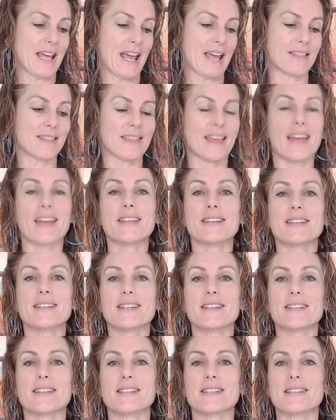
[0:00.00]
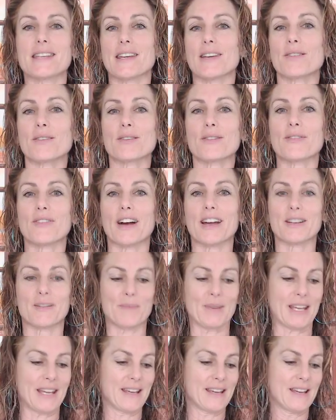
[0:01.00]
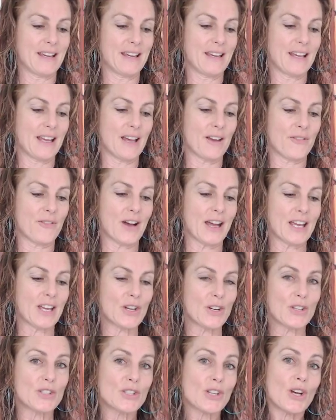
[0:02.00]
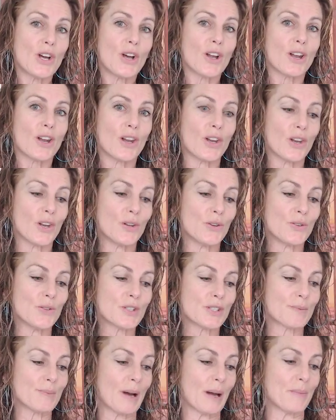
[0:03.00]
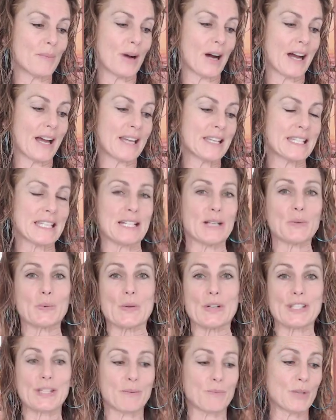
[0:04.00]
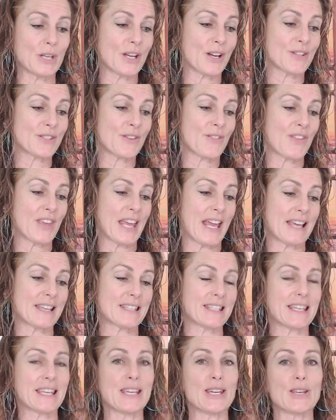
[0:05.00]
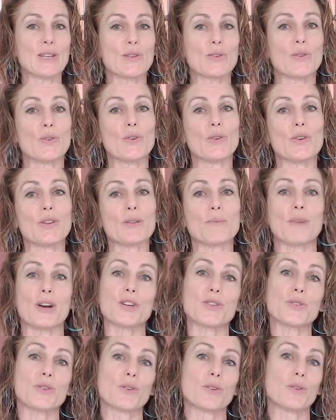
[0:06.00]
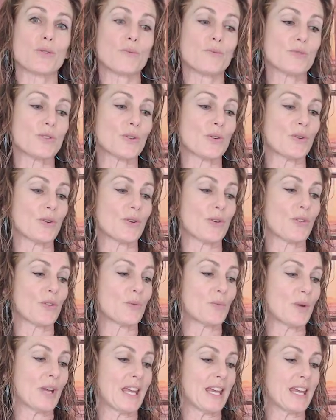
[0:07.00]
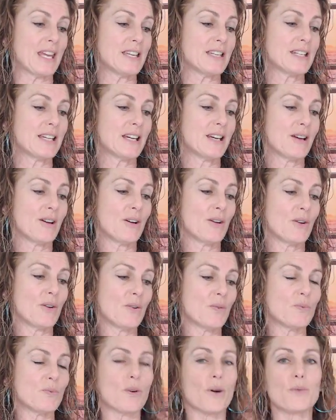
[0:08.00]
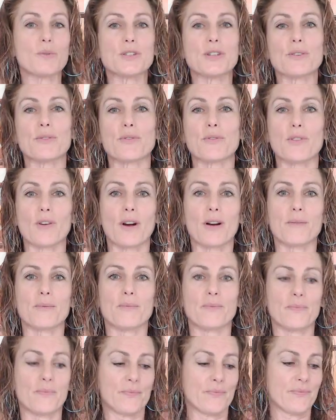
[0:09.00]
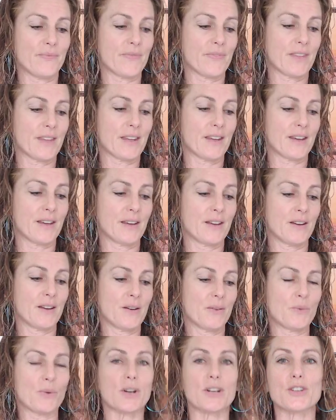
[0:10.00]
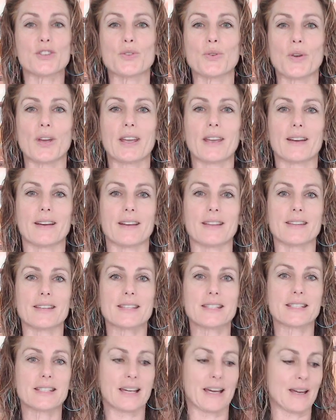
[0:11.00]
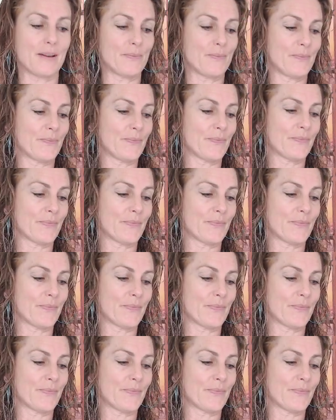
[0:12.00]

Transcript: And that terrified me if I could lose my mind and it wasn't because of the acid or the mushrooms or the weed, what was it from? What had triggered it this time?